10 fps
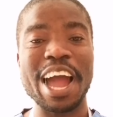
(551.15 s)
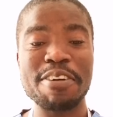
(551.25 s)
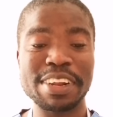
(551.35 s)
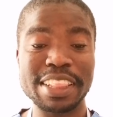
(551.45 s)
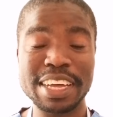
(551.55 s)

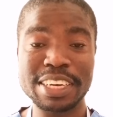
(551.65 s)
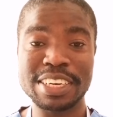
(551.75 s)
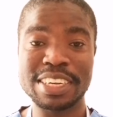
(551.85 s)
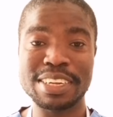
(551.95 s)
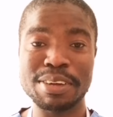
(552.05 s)
After
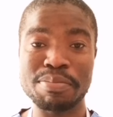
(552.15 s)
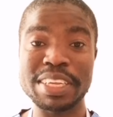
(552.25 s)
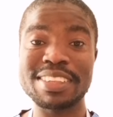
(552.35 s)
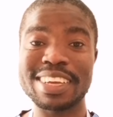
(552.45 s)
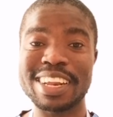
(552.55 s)
that,
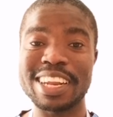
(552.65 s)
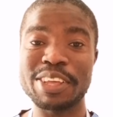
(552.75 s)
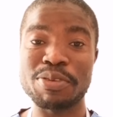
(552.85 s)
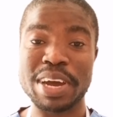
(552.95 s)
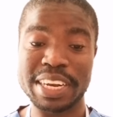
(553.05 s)
basically
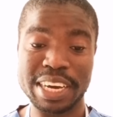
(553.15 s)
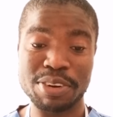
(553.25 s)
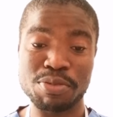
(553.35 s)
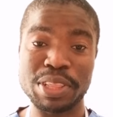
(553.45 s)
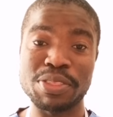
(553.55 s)
you are
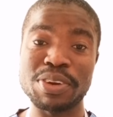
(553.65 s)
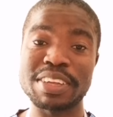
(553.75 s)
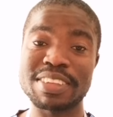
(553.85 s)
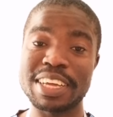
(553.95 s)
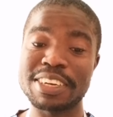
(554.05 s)
done with
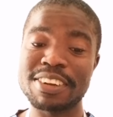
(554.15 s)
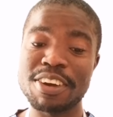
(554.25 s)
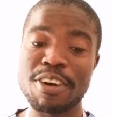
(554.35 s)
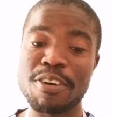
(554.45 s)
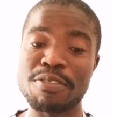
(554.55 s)
your set
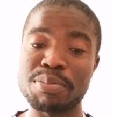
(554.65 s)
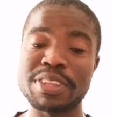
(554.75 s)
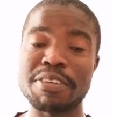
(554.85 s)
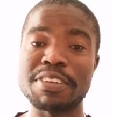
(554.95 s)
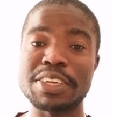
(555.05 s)
of
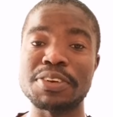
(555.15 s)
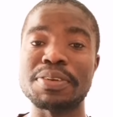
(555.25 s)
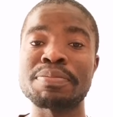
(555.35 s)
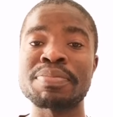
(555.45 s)
observation.